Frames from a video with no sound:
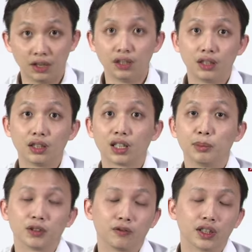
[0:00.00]
in the
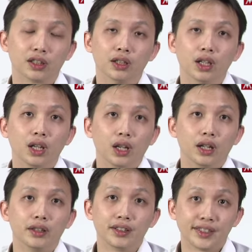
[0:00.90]
incoming figure.
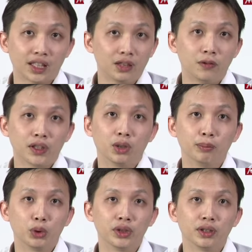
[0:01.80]
The second
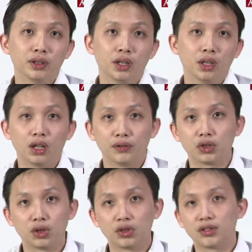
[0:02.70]
component of the
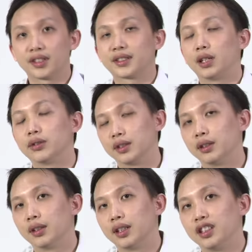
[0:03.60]

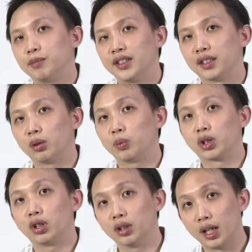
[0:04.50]
336,000 is basically what we
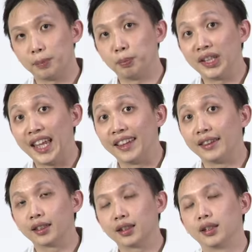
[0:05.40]
call a
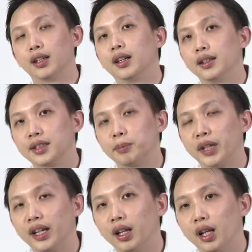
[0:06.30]
planned
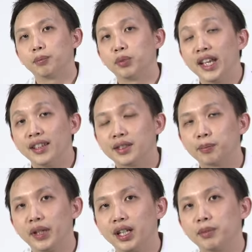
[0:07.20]
supply. Planned
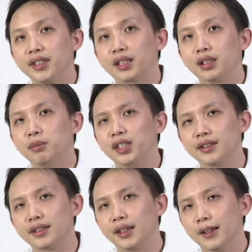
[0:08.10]
supply basically
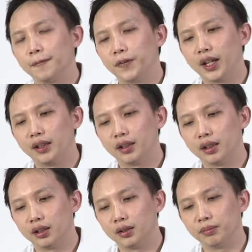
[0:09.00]
means that
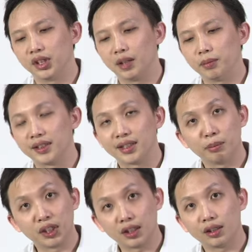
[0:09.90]
they have been
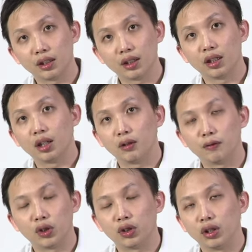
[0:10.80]
submitted
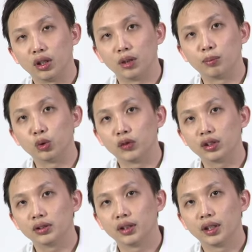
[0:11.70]
for
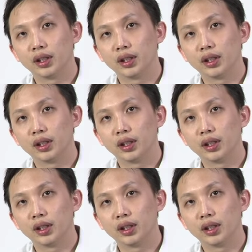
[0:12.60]
approval